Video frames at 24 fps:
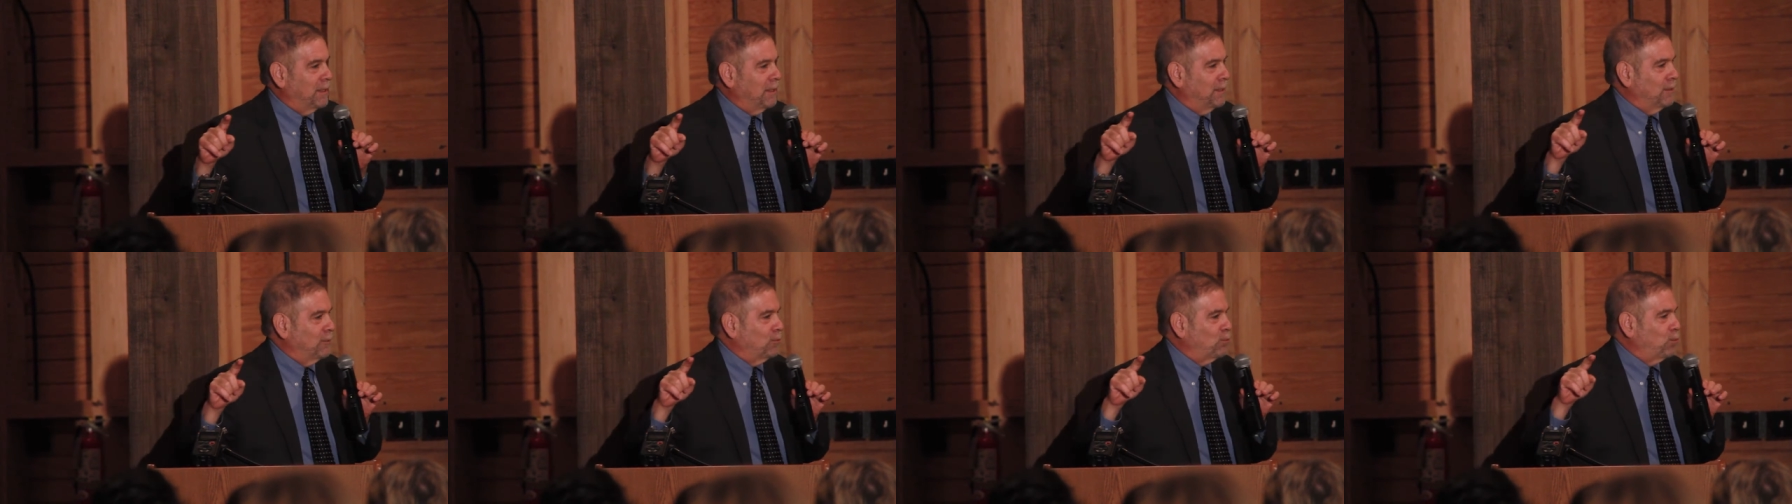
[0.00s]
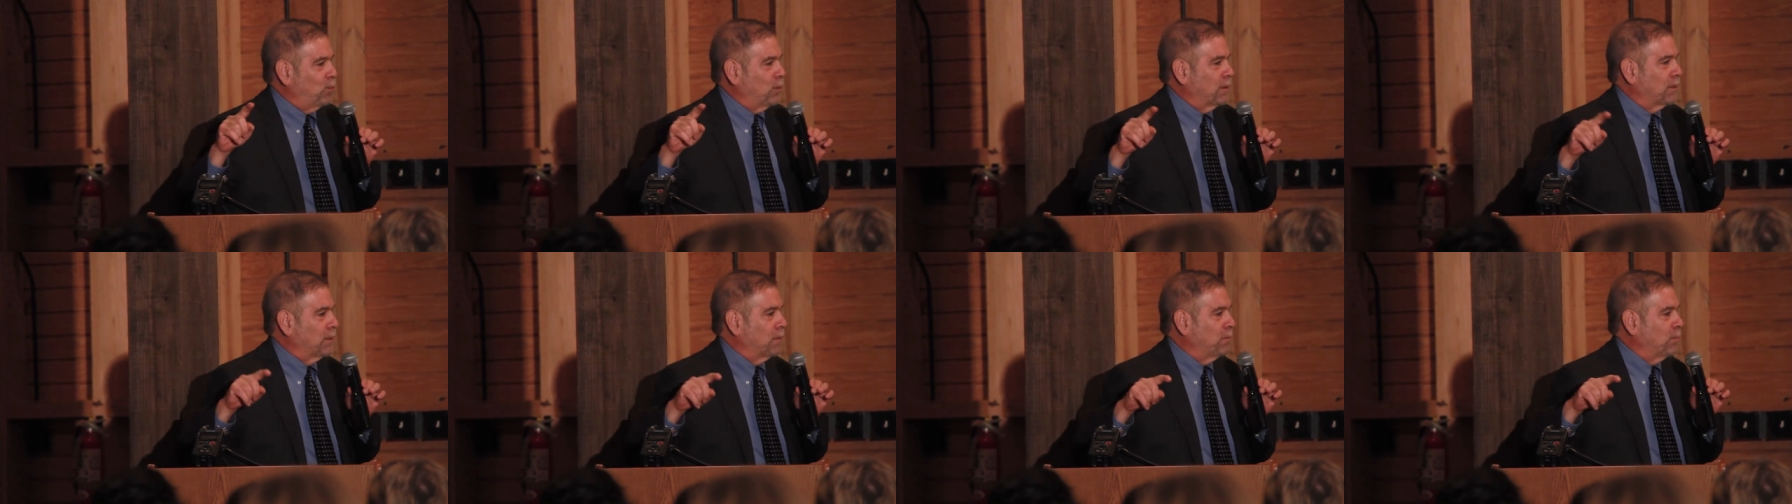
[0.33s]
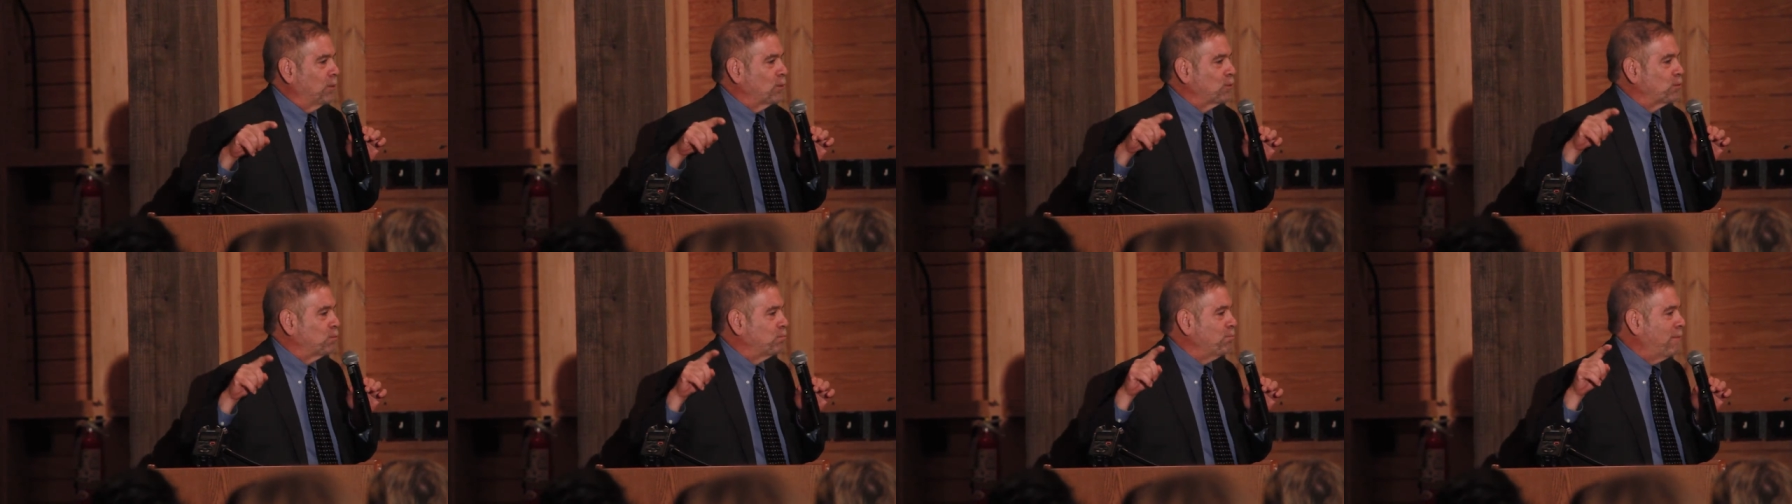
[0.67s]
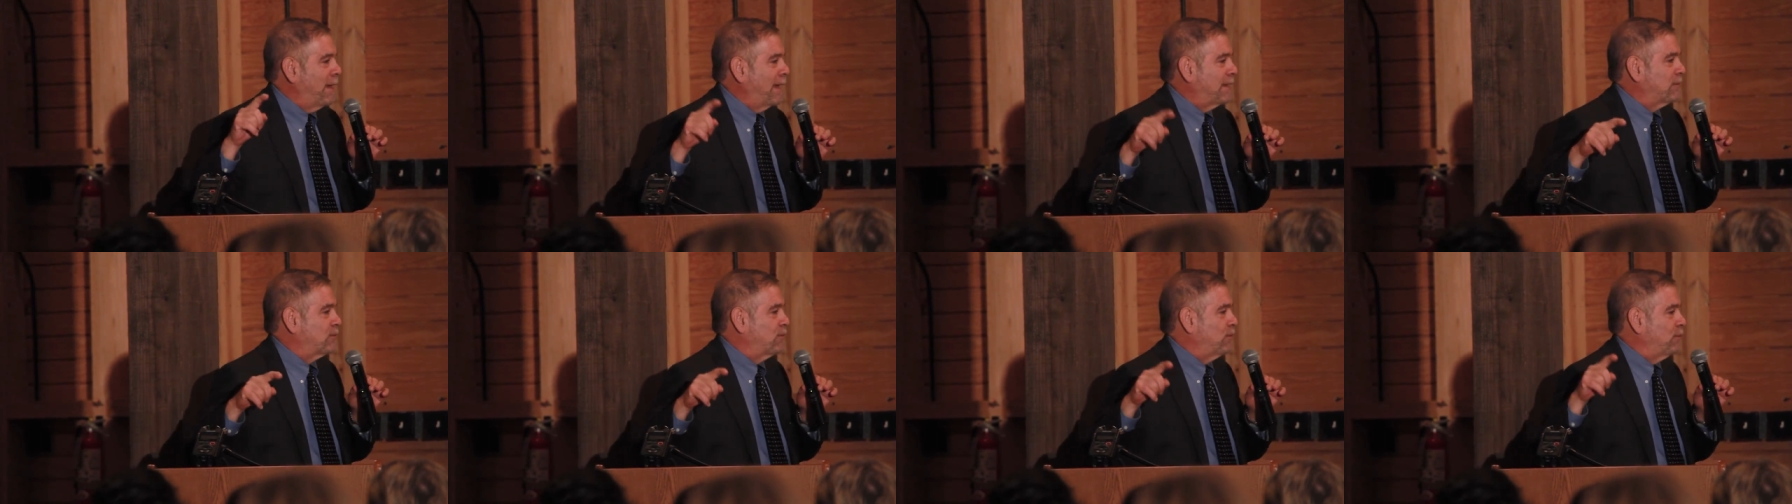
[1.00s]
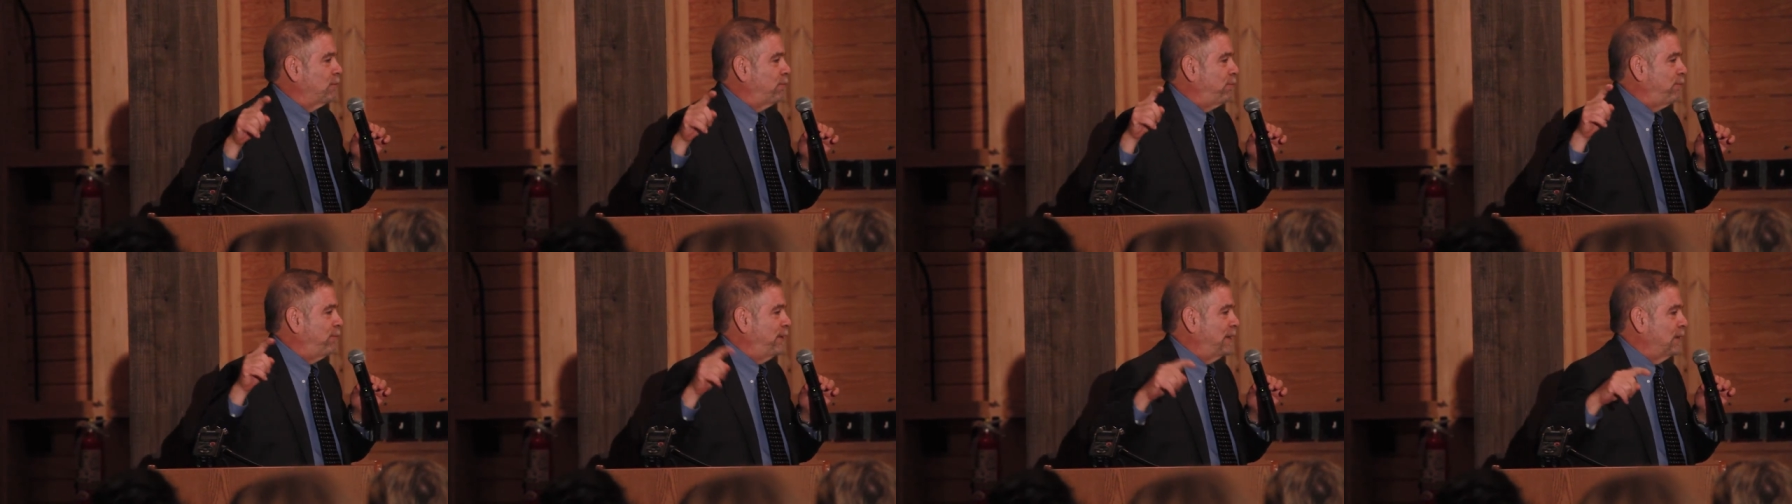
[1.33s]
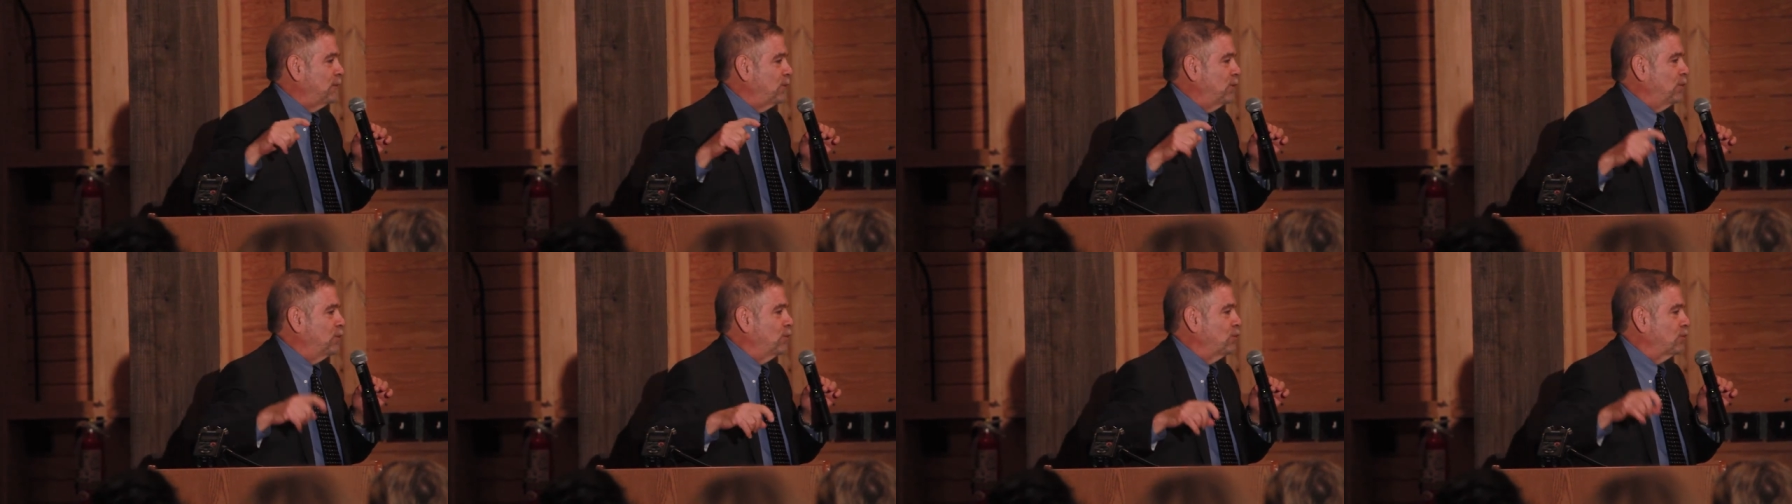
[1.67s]
is one of the most massive
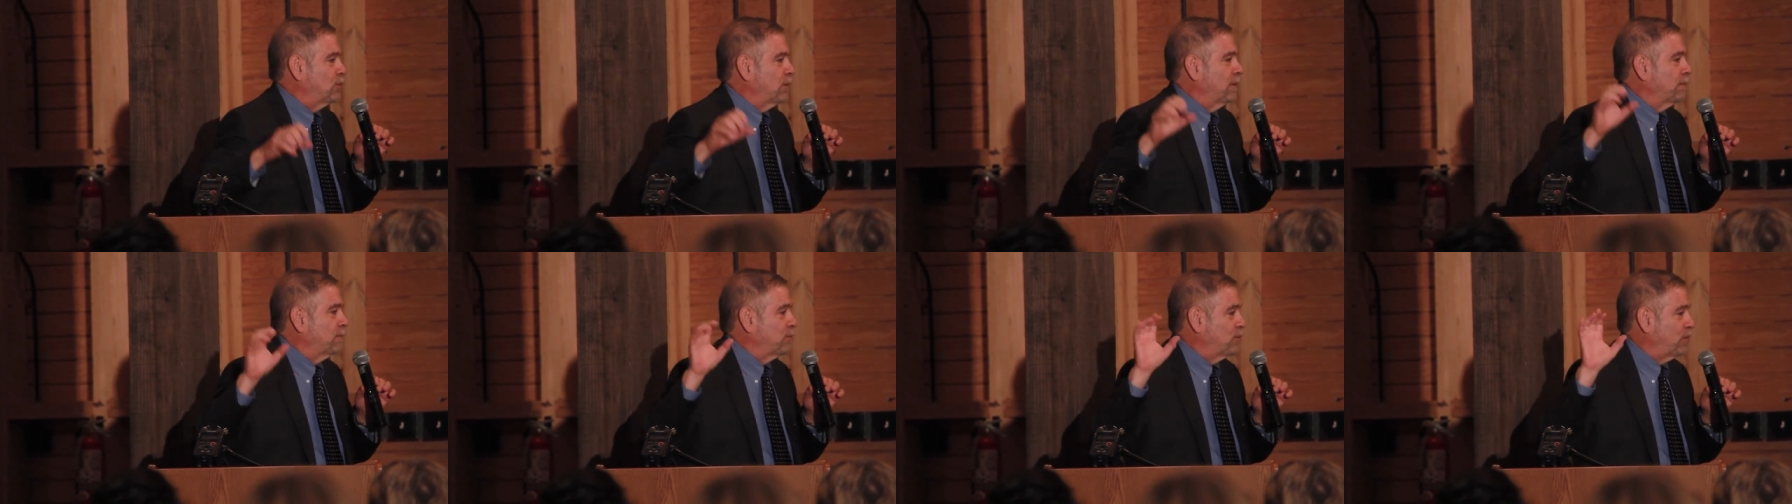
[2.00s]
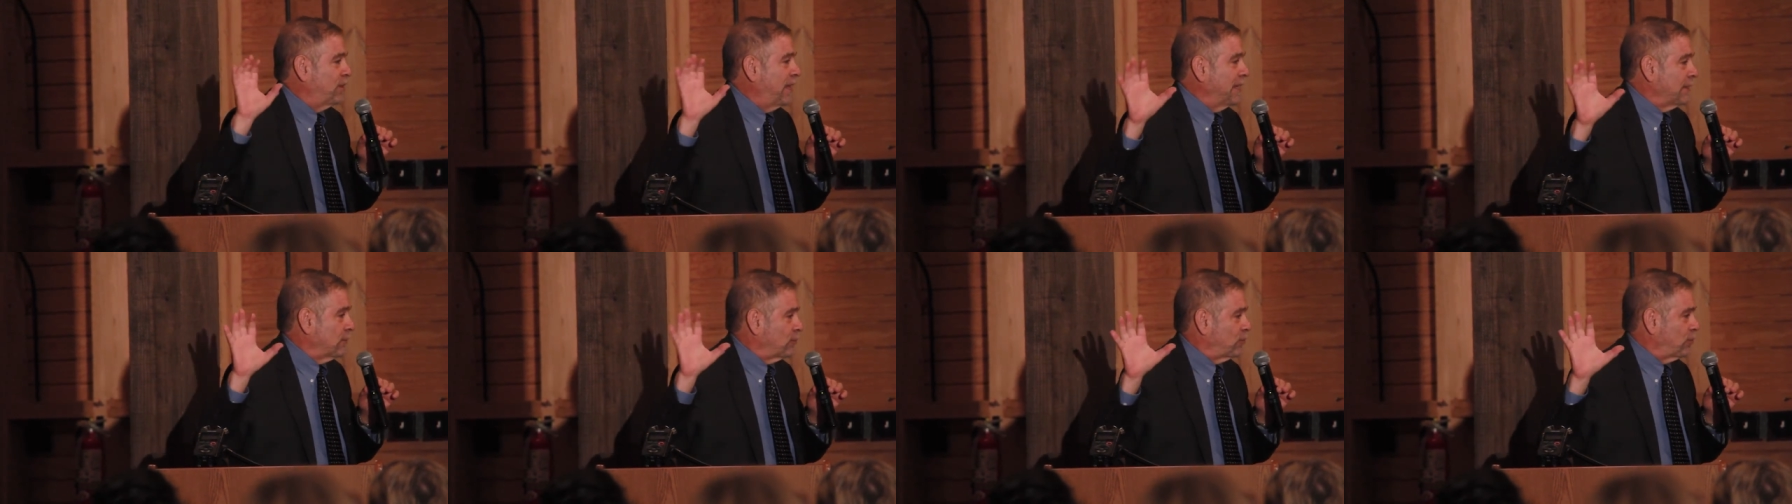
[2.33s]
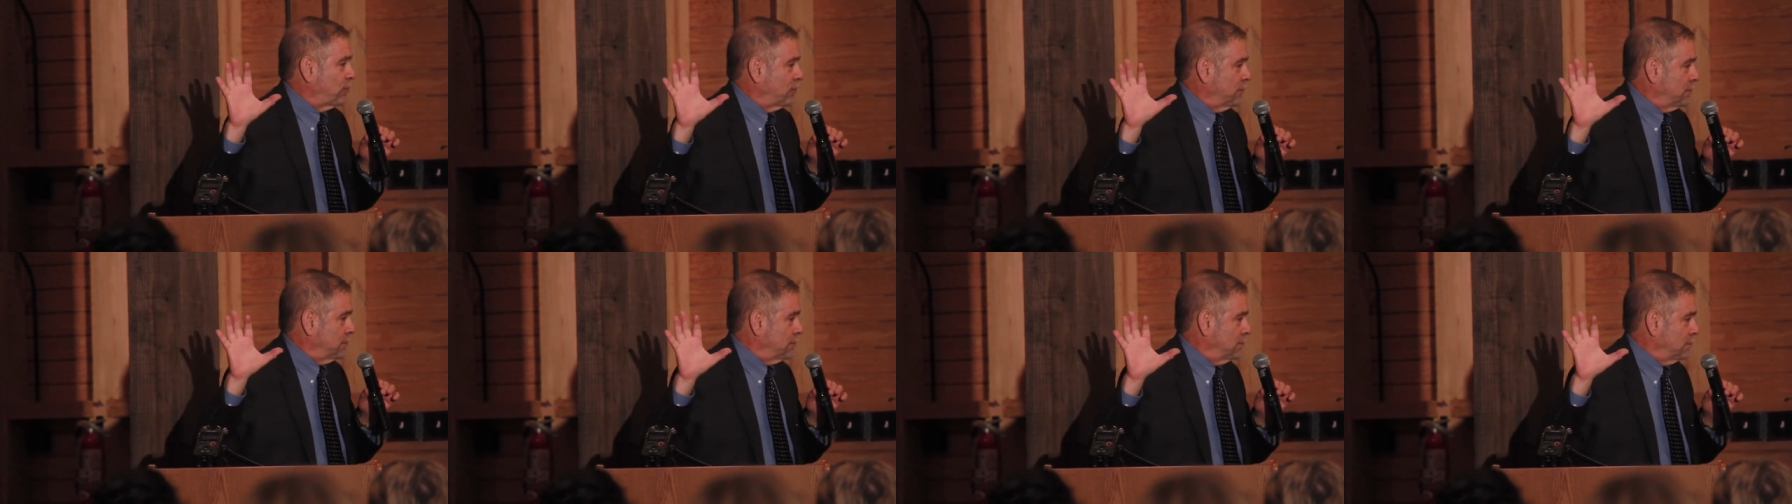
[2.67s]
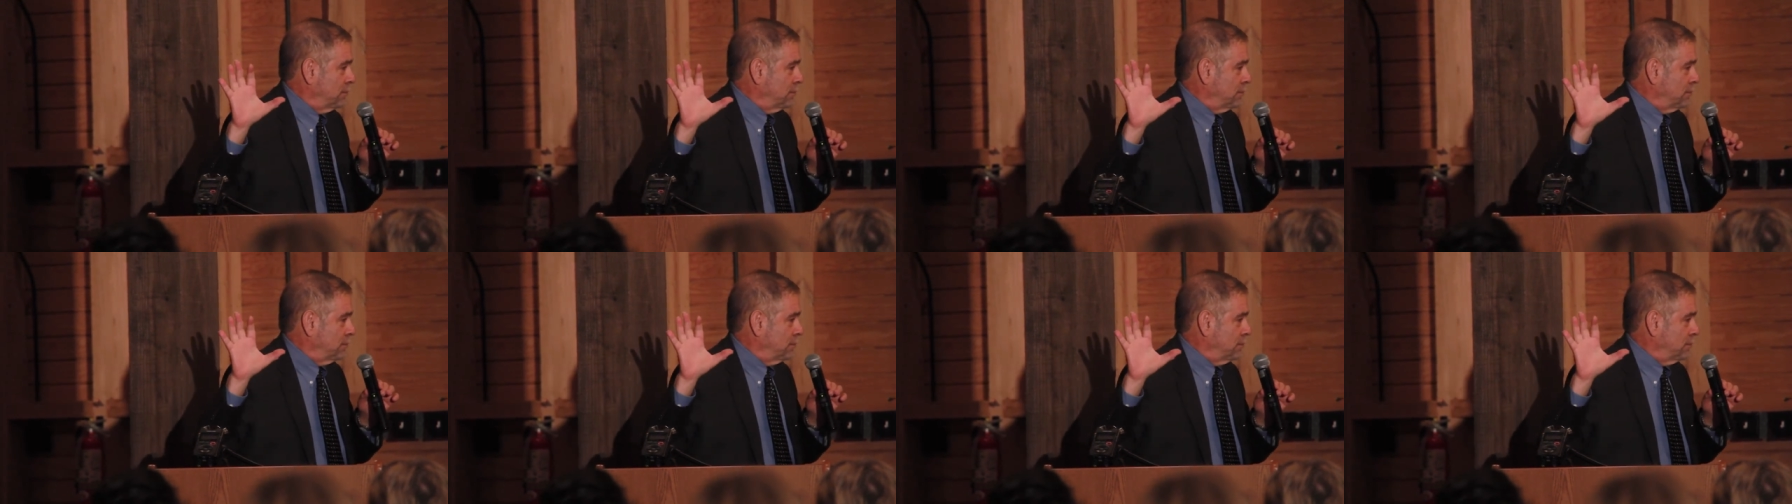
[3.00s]
failures of states